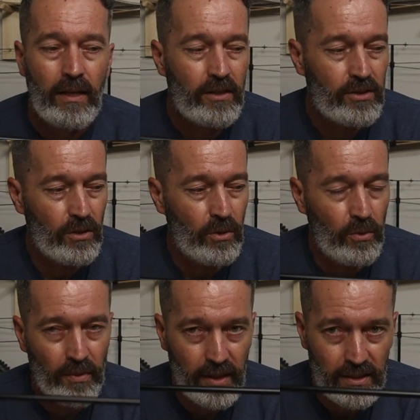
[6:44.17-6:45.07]

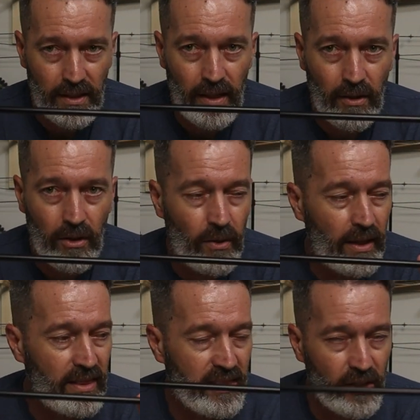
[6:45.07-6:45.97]
So this arrow
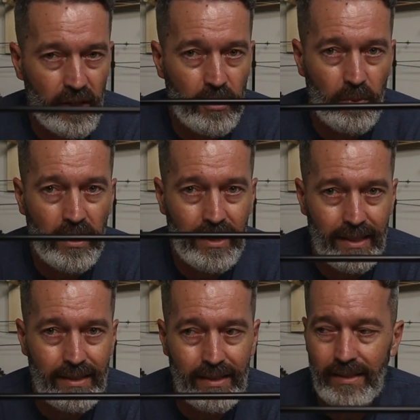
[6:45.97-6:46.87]
at 31
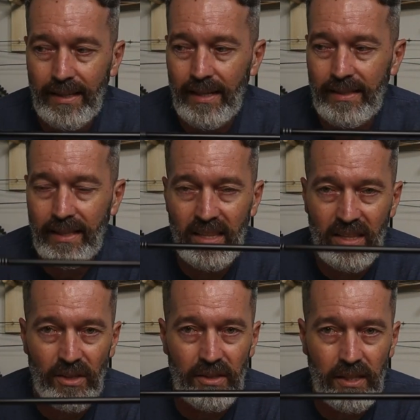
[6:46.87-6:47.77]
inches has a
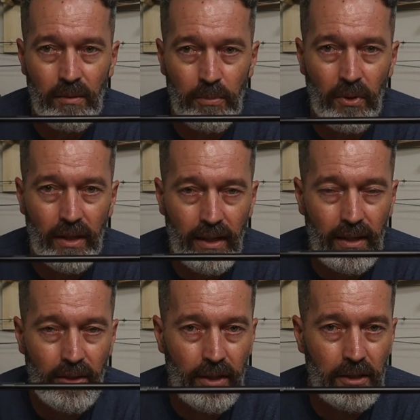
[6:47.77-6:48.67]

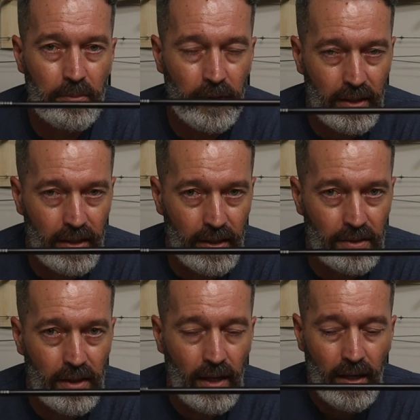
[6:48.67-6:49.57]
13.8 grains per inch.